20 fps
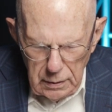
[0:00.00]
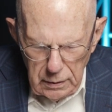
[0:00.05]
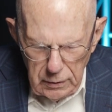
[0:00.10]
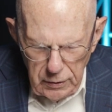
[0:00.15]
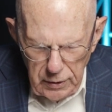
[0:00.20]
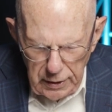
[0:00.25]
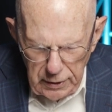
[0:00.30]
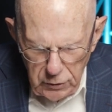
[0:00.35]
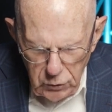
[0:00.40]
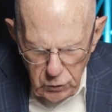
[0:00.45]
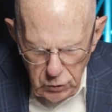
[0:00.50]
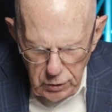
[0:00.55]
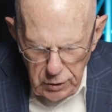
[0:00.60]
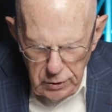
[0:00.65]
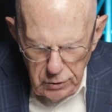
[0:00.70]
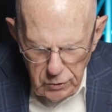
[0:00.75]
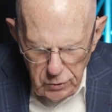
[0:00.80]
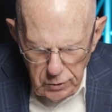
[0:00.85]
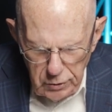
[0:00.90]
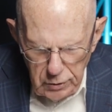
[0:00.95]
that
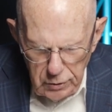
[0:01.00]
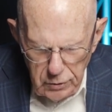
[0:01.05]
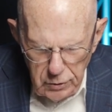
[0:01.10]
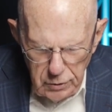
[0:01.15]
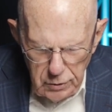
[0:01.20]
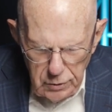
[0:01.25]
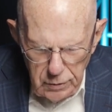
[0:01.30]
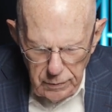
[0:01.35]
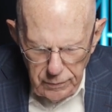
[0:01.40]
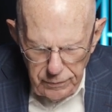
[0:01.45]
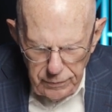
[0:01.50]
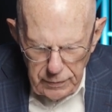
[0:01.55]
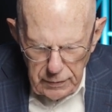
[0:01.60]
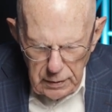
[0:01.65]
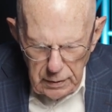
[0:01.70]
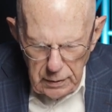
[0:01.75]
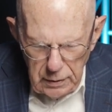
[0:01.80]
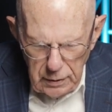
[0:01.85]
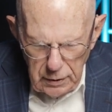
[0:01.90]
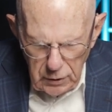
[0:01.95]
Jesus
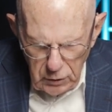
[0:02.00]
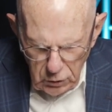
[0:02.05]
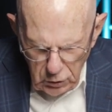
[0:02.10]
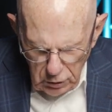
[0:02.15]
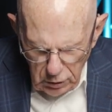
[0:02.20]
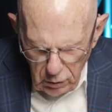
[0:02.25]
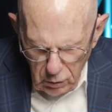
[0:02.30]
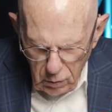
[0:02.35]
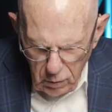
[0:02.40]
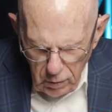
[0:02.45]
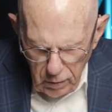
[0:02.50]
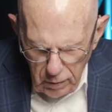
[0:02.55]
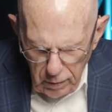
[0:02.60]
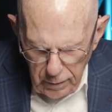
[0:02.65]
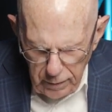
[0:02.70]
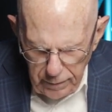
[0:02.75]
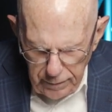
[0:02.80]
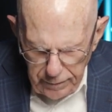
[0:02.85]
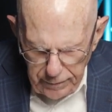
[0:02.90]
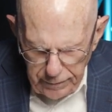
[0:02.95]
is Lord.